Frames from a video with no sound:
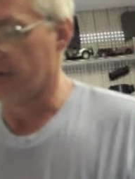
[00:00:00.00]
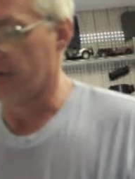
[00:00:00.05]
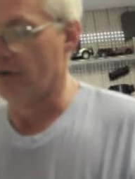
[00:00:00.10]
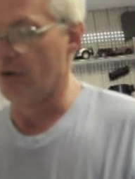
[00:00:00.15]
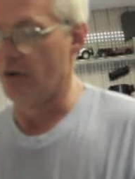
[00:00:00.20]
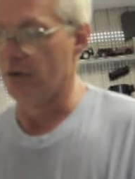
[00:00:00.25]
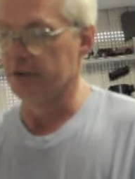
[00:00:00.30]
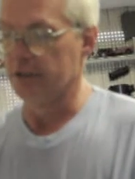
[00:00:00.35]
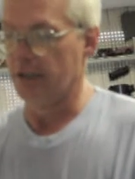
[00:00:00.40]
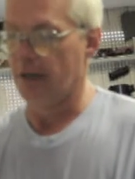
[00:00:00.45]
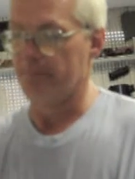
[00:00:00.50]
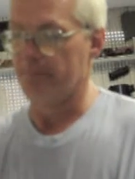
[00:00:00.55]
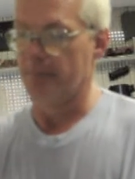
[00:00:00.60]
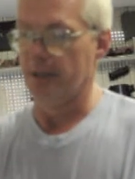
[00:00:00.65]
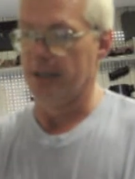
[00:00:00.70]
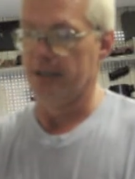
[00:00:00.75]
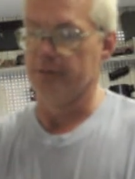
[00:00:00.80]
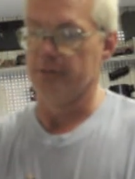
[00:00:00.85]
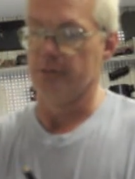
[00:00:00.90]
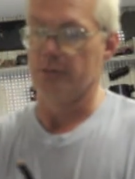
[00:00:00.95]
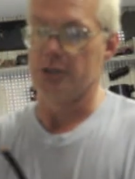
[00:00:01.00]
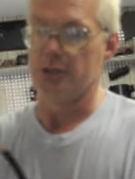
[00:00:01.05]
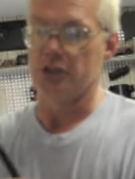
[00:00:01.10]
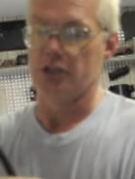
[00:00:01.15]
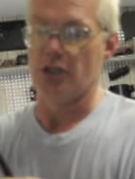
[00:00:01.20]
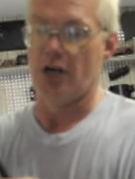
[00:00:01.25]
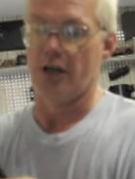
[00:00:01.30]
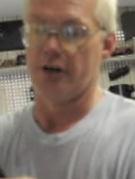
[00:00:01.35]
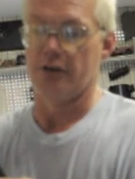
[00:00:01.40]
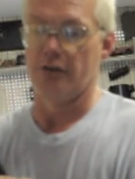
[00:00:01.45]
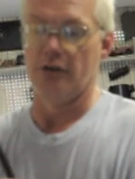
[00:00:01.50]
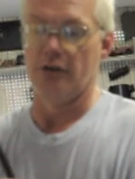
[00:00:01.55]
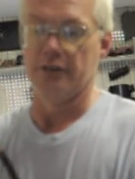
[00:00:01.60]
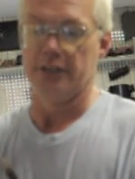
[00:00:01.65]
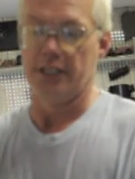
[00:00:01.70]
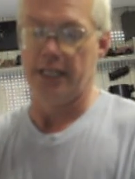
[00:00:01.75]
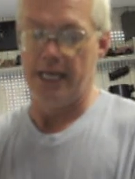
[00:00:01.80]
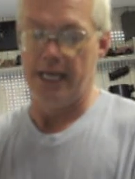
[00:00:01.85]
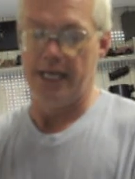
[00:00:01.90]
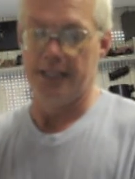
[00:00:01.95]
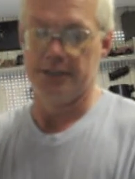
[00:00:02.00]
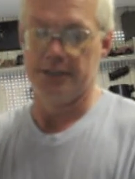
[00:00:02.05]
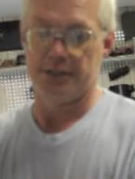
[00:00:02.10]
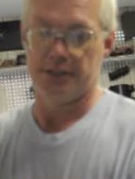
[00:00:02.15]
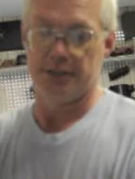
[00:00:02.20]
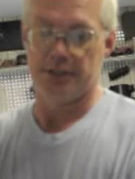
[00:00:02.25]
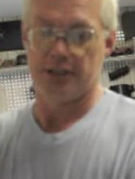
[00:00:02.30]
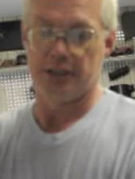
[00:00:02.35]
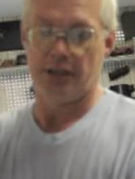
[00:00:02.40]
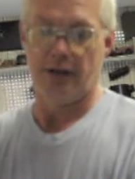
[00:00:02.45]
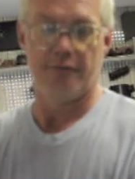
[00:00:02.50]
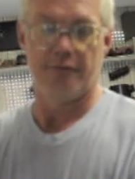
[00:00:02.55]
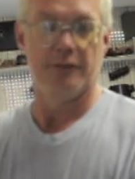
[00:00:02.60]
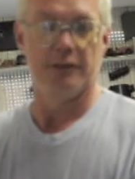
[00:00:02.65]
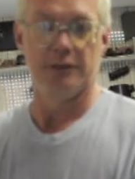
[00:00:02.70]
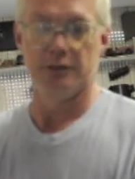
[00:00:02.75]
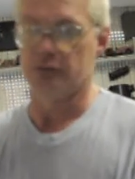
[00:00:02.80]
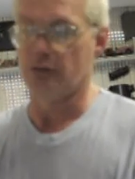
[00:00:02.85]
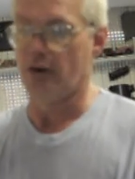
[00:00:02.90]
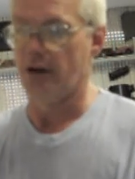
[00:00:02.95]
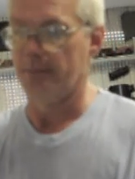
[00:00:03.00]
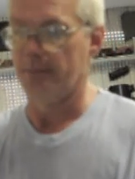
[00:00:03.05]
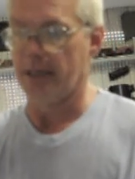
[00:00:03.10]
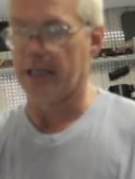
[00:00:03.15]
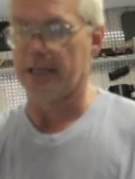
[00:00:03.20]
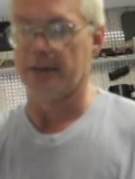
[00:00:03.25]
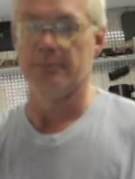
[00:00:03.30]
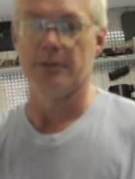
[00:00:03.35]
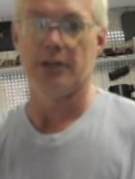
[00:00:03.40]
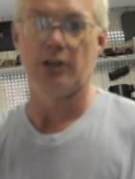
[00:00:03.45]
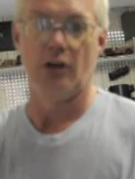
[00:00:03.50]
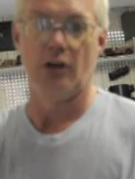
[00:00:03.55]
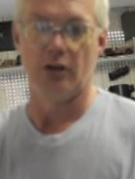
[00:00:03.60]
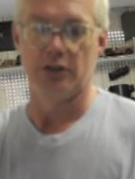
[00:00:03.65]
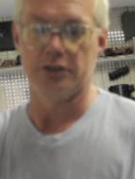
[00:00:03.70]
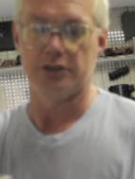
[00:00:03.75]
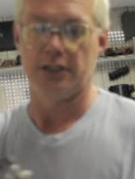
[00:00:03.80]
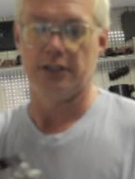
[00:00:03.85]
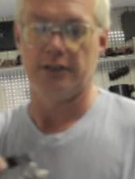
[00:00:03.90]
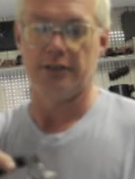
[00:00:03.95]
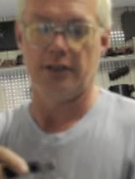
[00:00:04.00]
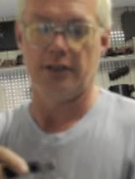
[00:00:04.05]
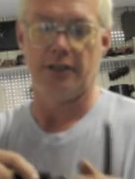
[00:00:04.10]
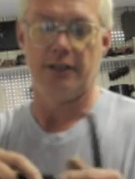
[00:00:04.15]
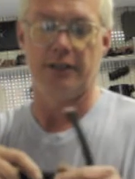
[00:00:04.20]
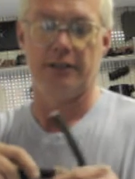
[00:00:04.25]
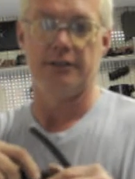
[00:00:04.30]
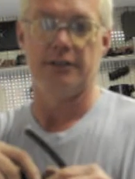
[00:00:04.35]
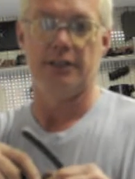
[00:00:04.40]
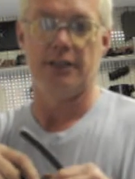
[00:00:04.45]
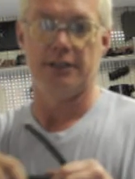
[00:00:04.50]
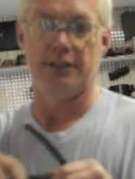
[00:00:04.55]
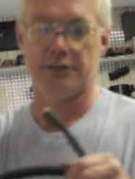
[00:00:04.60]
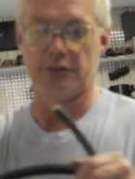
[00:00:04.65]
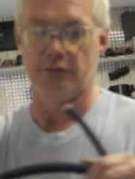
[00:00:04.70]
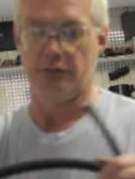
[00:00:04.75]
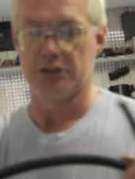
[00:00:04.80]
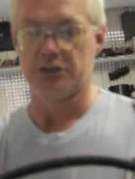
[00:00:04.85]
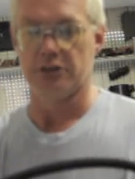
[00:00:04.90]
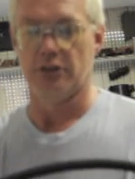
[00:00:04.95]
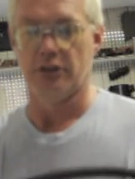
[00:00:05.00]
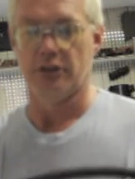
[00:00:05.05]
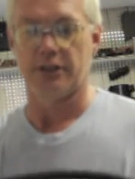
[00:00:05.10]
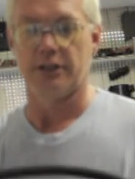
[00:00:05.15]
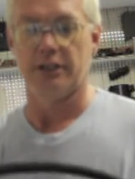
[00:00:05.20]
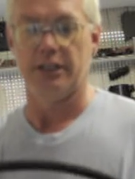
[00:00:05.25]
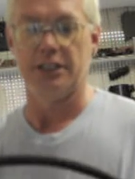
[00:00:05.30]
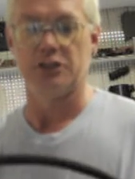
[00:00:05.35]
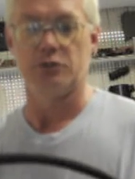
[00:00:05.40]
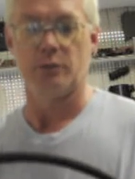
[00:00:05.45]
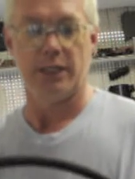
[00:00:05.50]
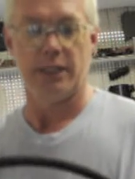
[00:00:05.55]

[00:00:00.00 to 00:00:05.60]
our own up, and we solder on the ends and stuff, and try and make them close and as original looking as we